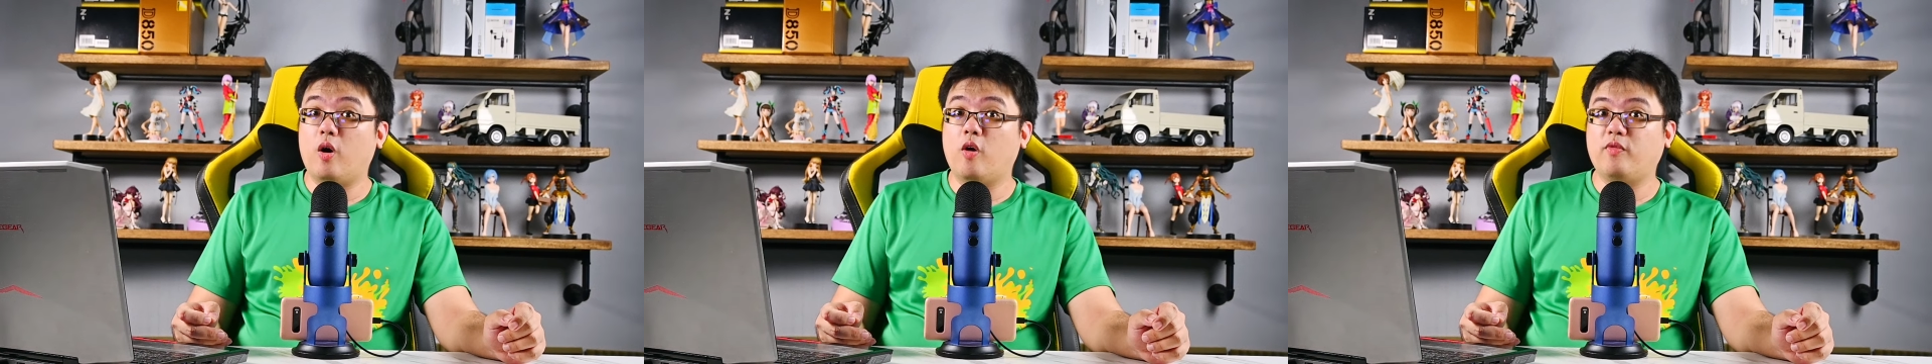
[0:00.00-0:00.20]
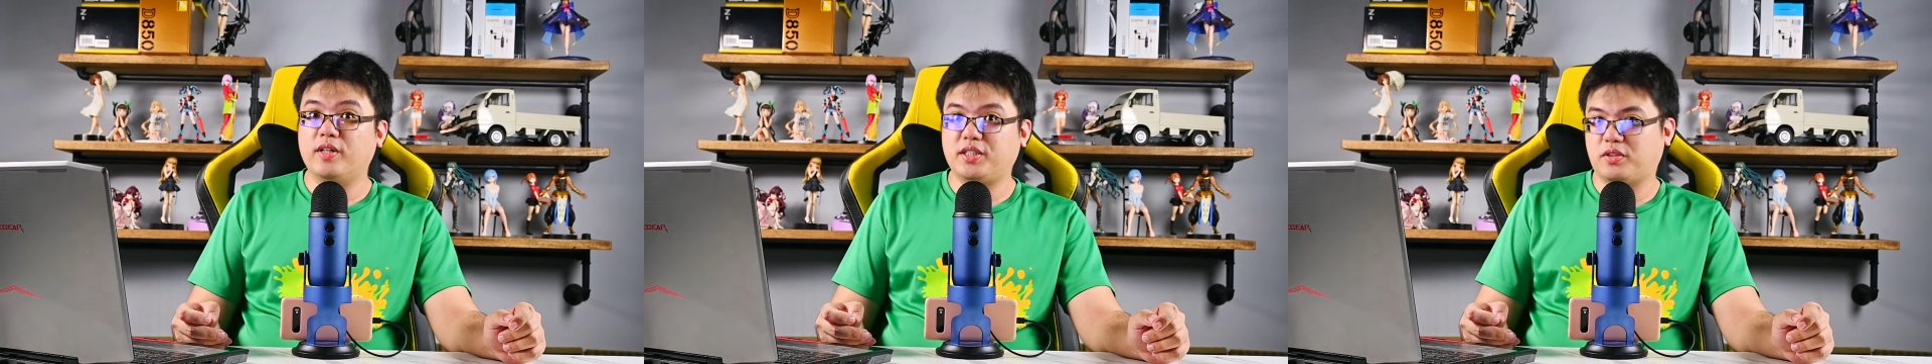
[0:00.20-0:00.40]

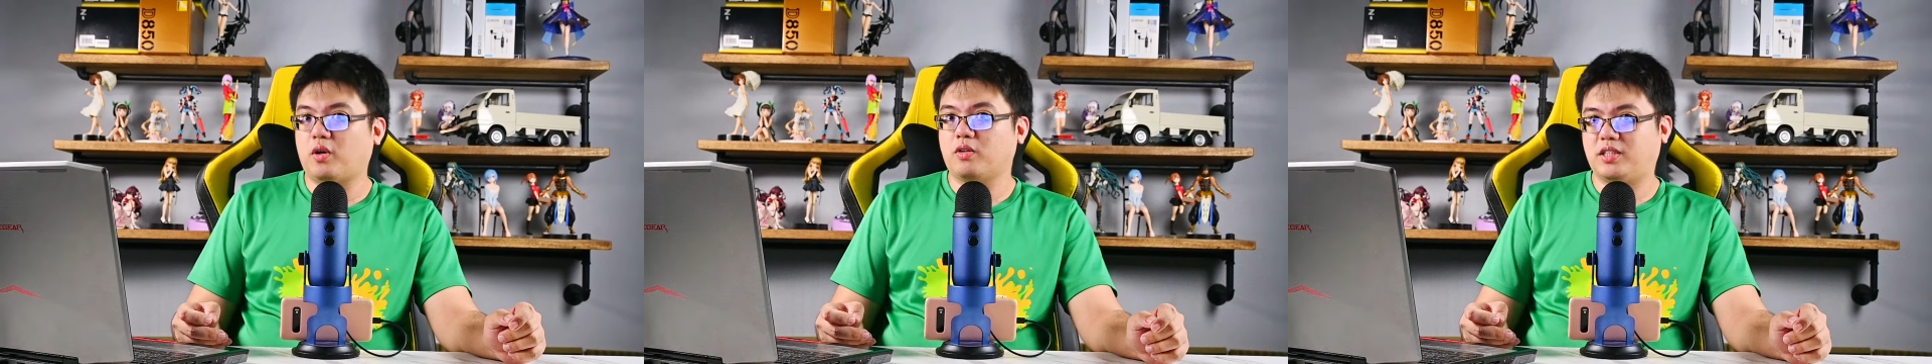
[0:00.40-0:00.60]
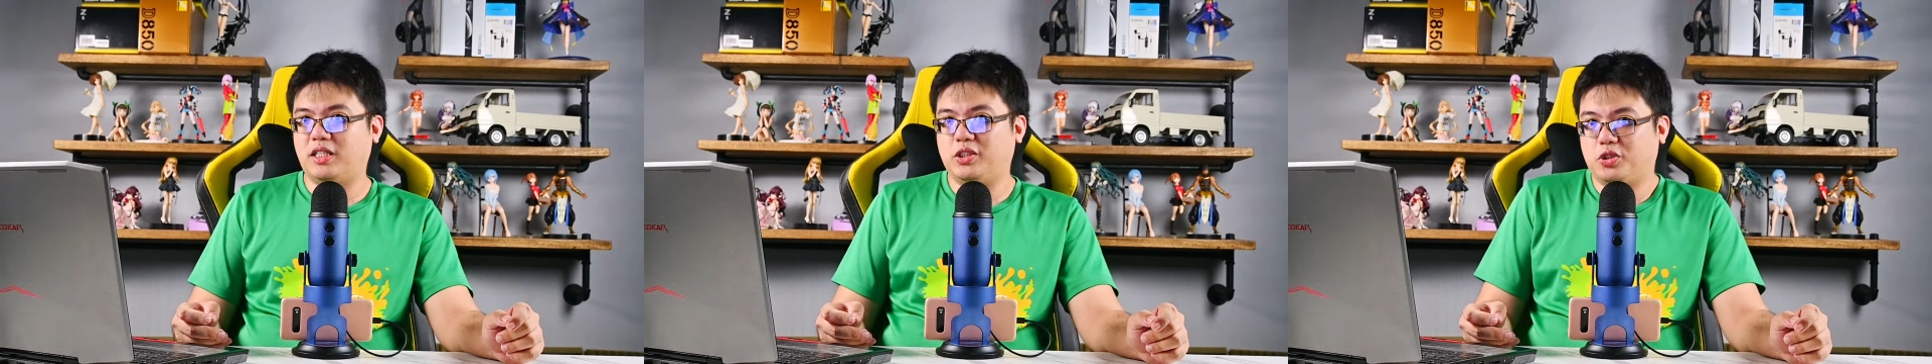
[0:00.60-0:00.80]

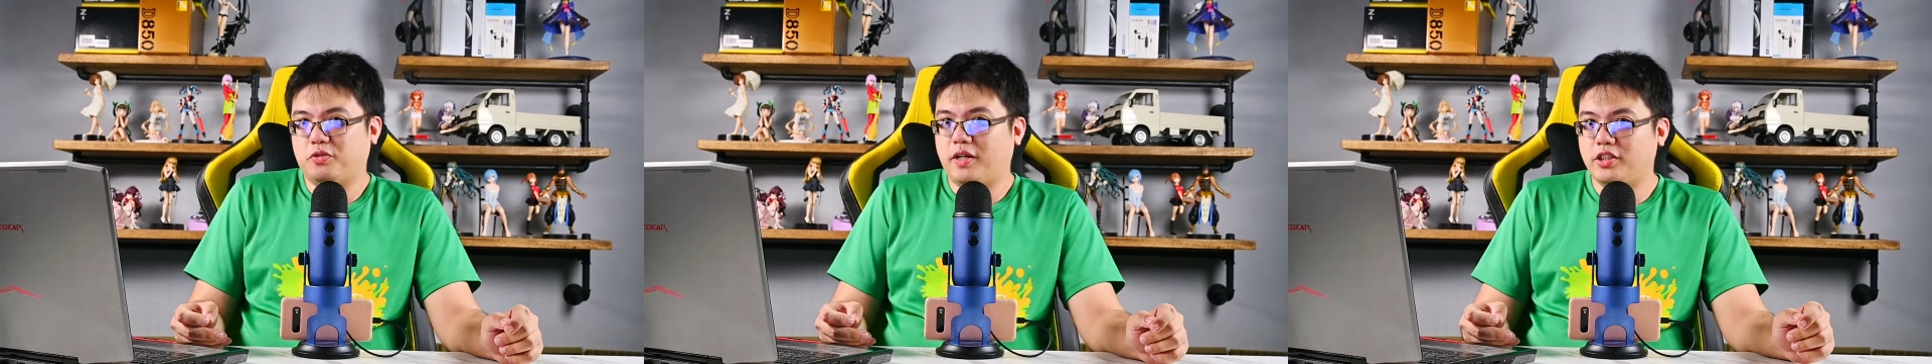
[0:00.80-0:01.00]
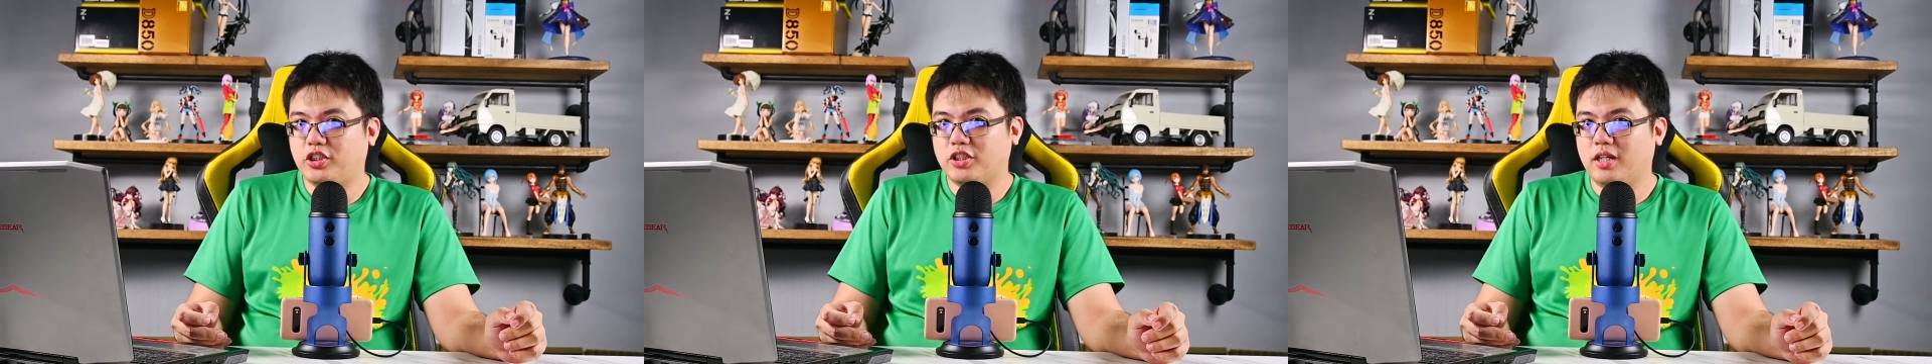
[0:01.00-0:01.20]
overstock
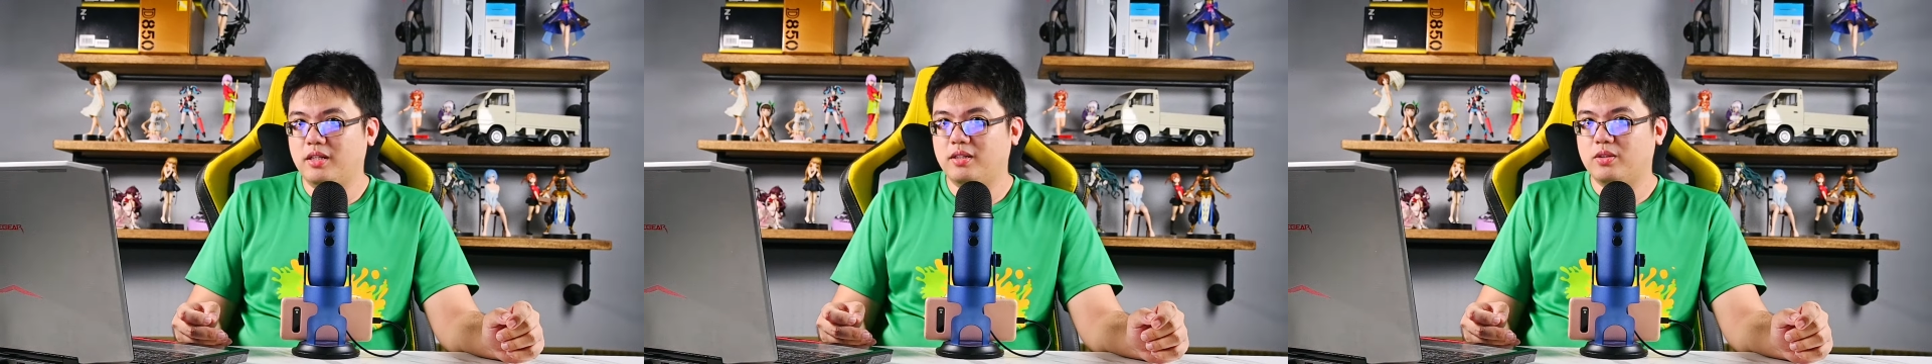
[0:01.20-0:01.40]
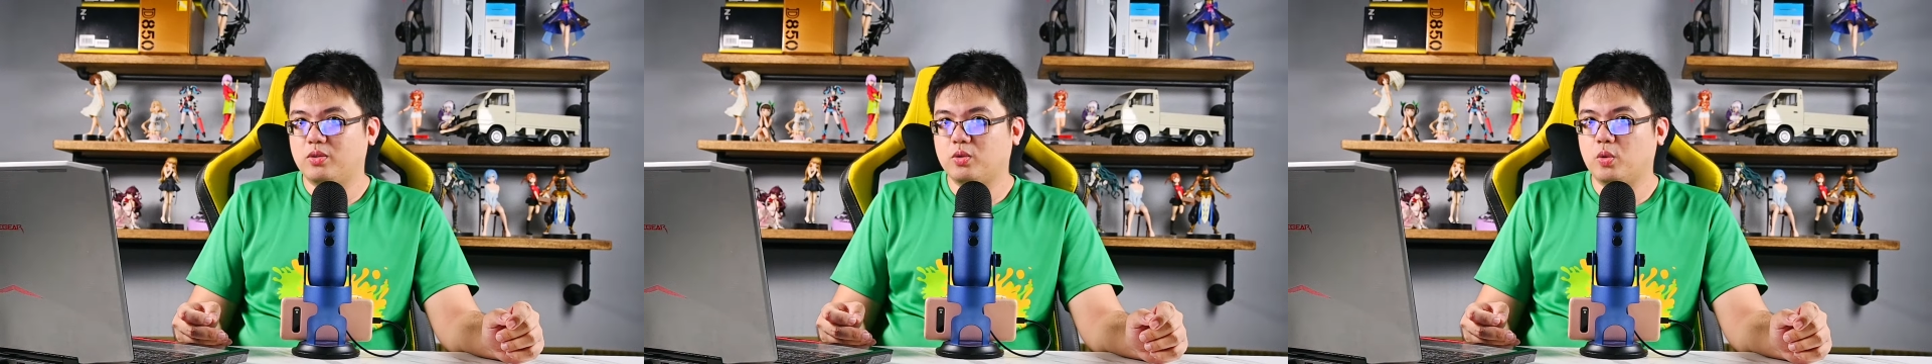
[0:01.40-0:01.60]
situation